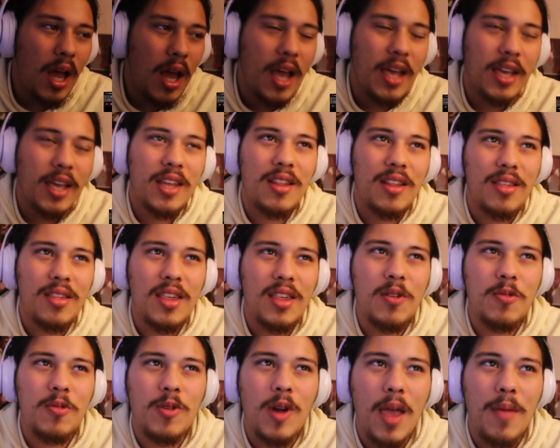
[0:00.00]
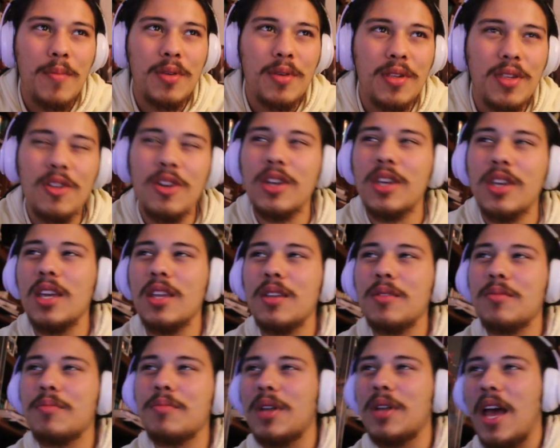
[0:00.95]
I can see where I mistook
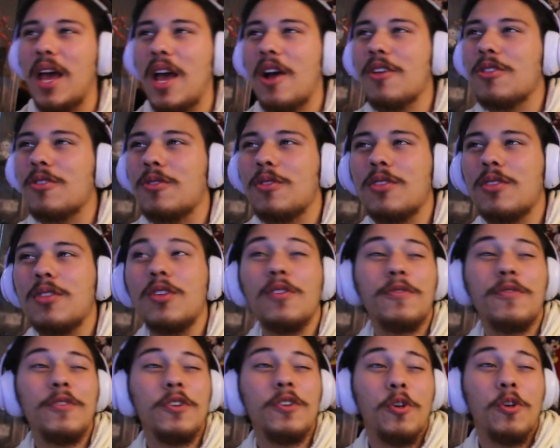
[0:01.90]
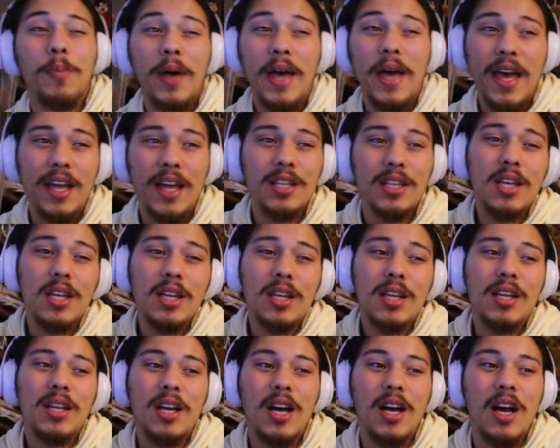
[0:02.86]
it, but I also still feel
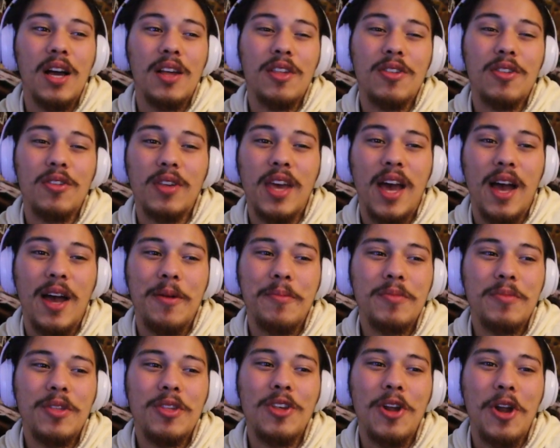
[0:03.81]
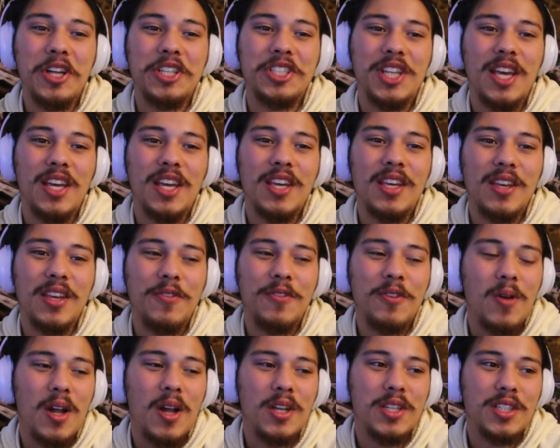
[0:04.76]
bad. So, yeah. Sorry, Jake, if
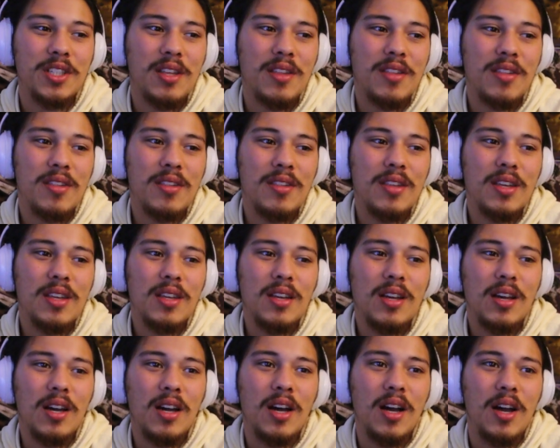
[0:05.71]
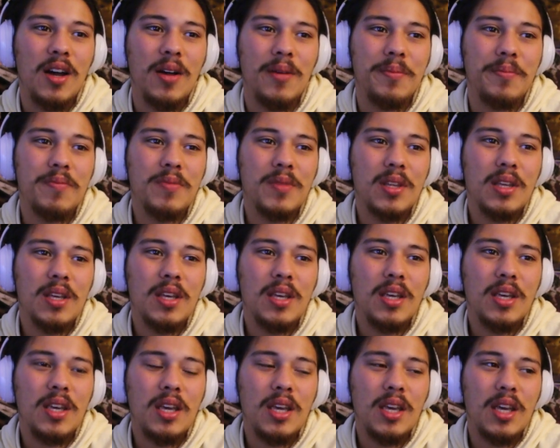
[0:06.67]
you're watching this. And
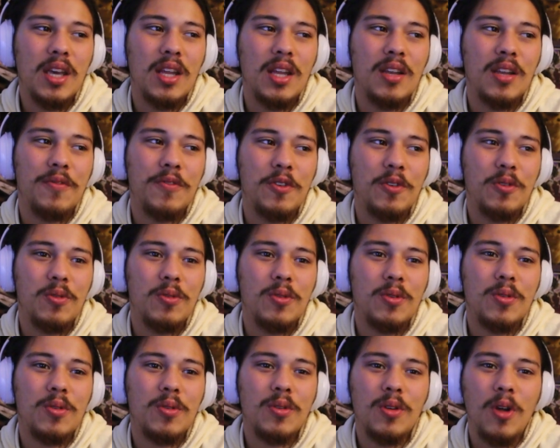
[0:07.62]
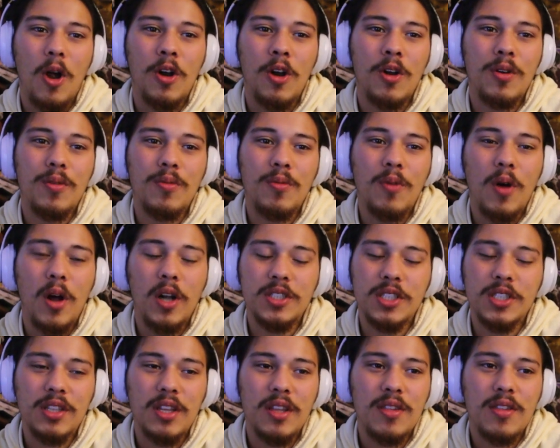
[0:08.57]
if you aren't
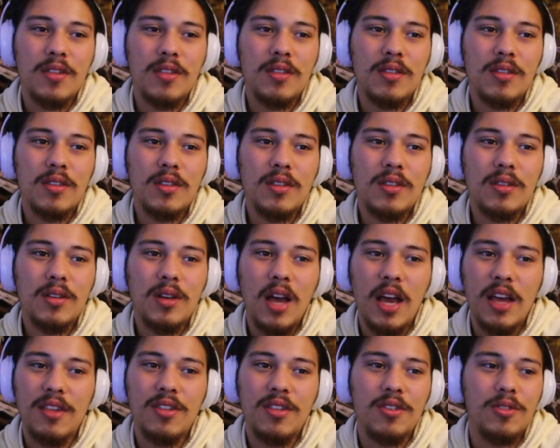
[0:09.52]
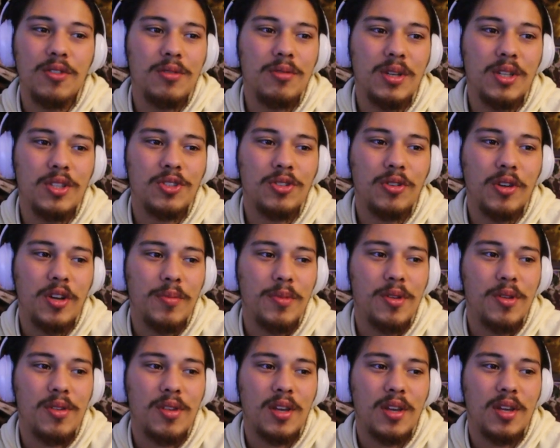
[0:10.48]
watching this, I still enjoy your
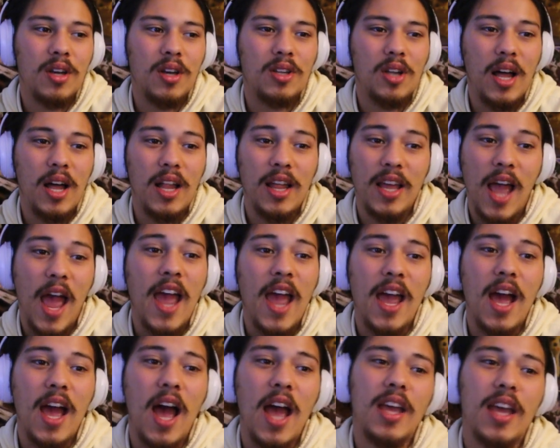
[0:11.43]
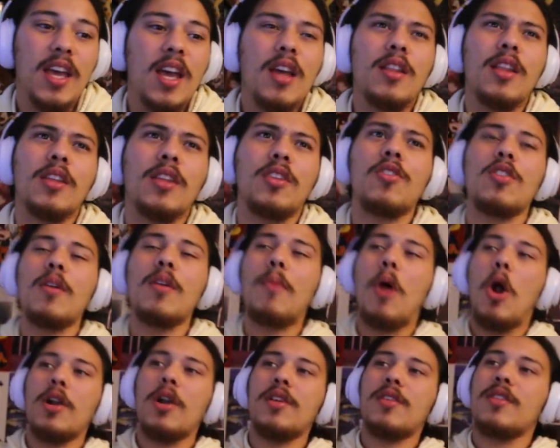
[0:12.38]
music a lot. Like, I there's
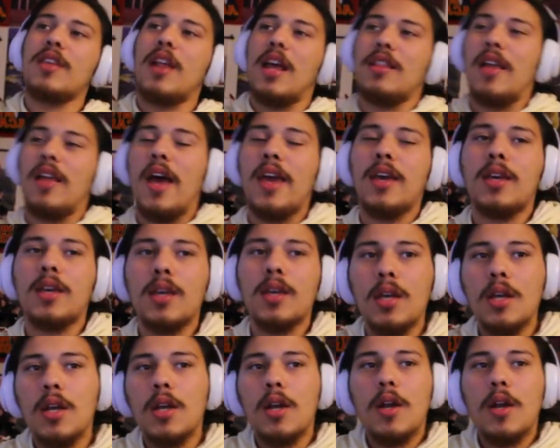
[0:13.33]
some artists that I like